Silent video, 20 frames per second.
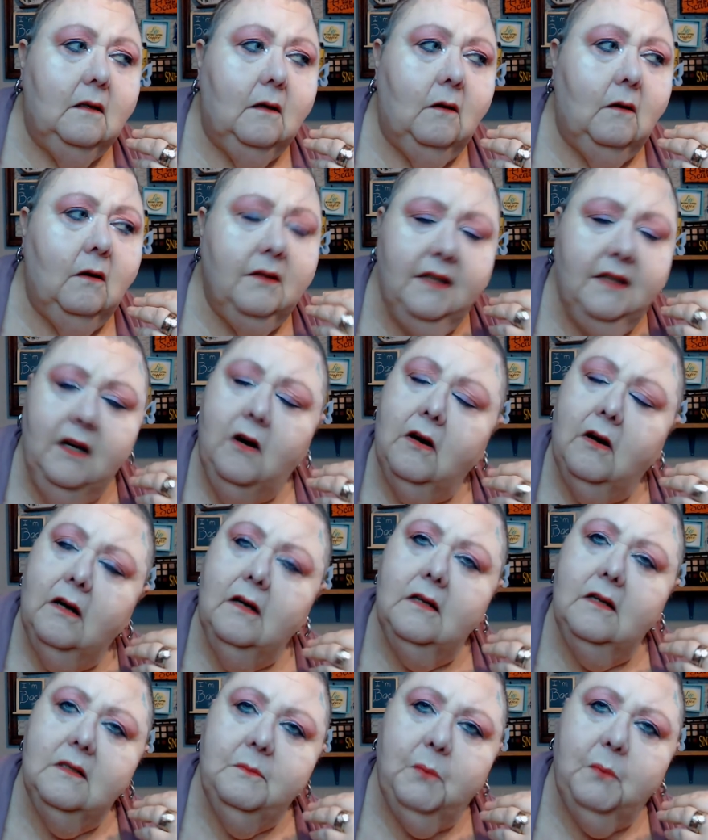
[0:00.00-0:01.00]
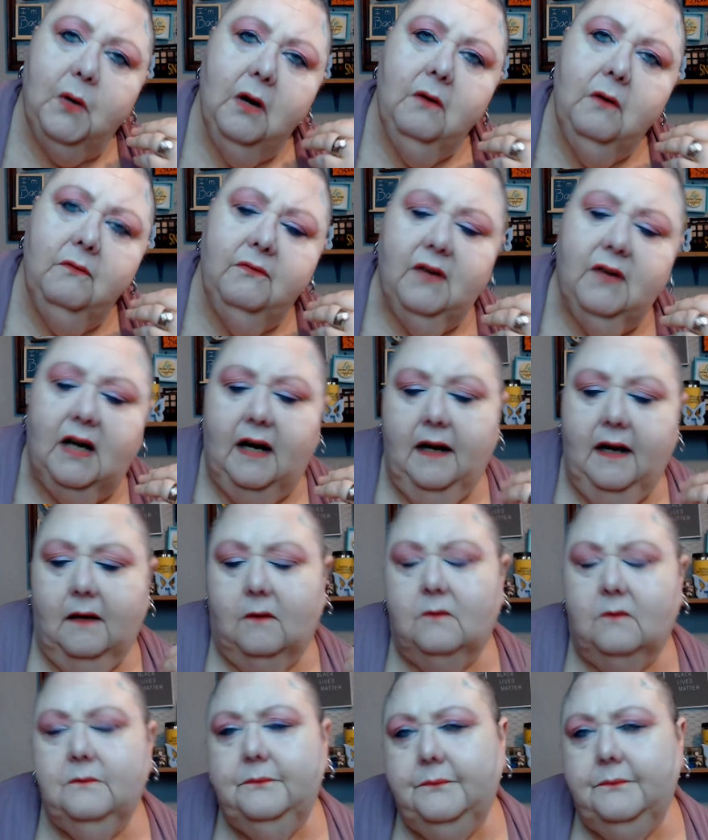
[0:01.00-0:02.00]
on the artist profile,
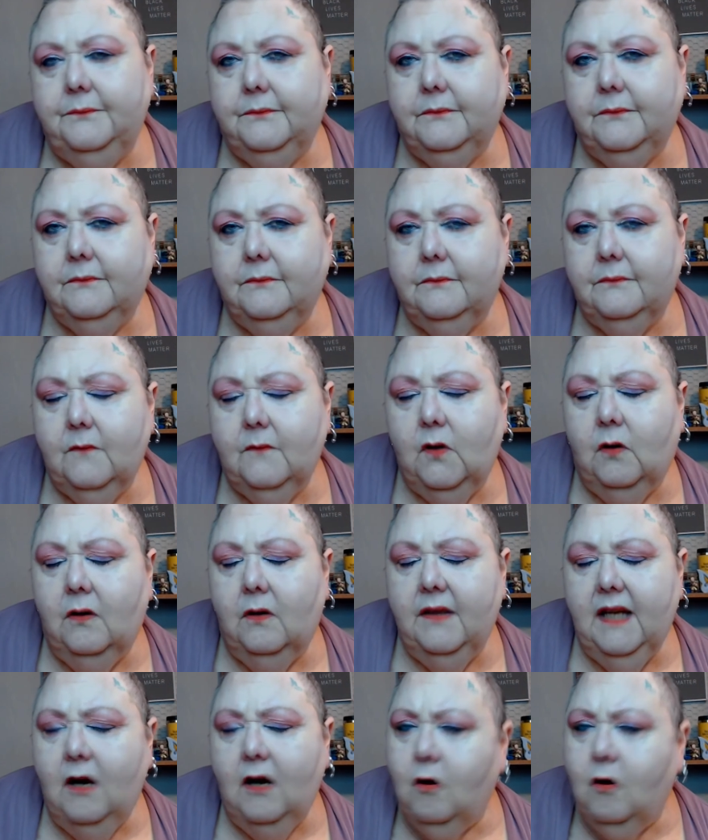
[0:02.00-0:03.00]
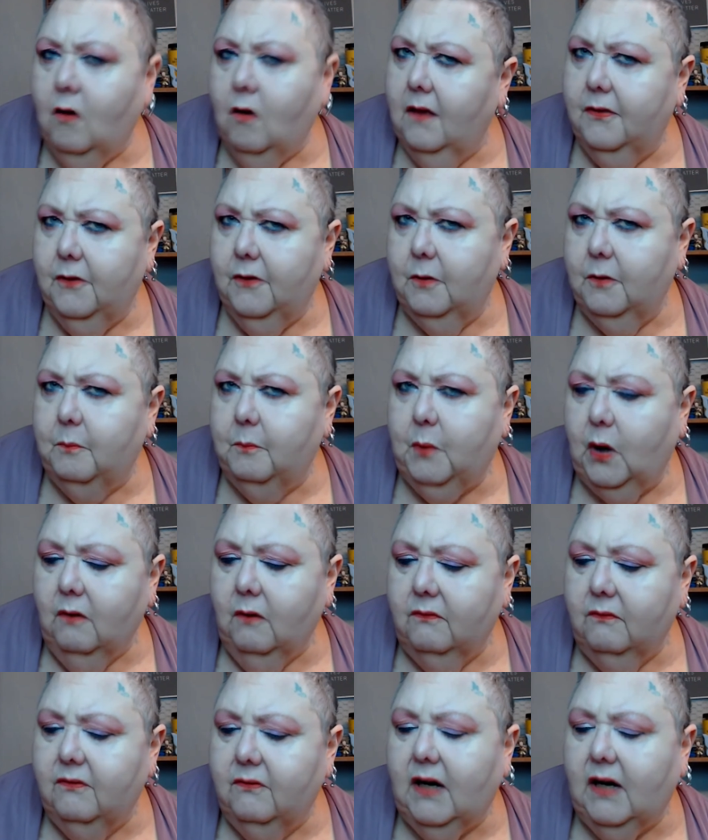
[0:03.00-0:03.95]
on the author profile?